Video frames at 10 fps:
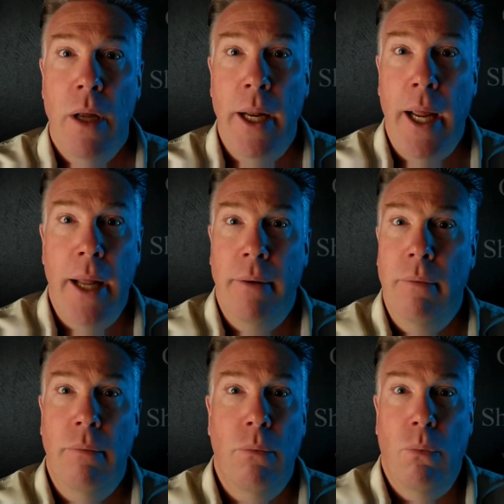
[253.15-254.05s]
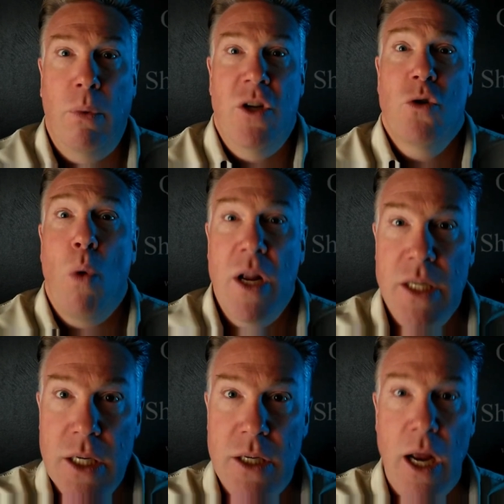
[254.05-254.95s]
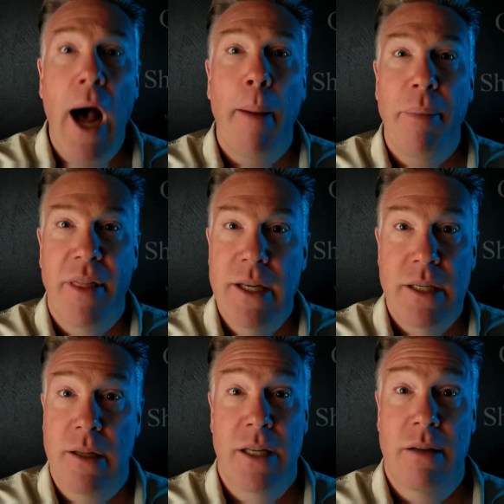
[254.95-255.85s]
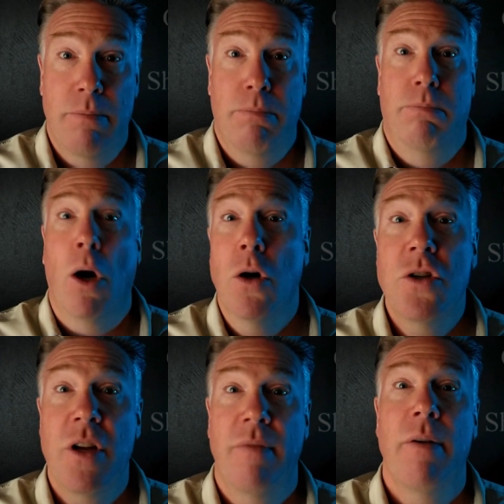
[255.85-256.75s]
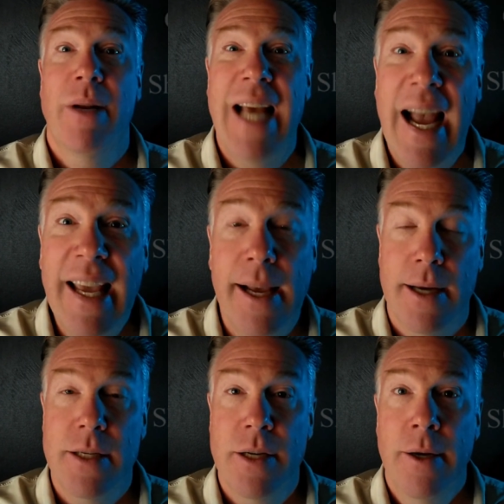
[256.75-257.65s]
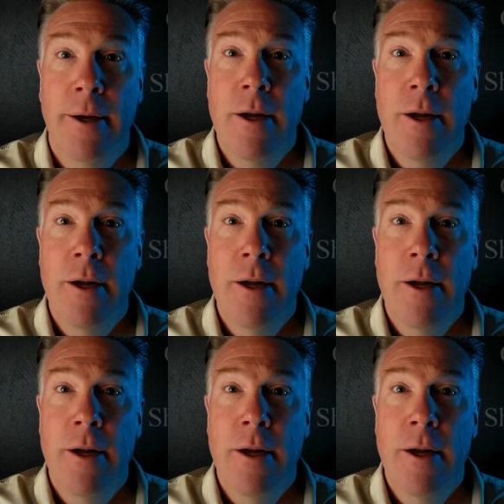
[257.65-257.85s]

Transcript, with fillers: And, and we just want to stop this, this person from attacking us.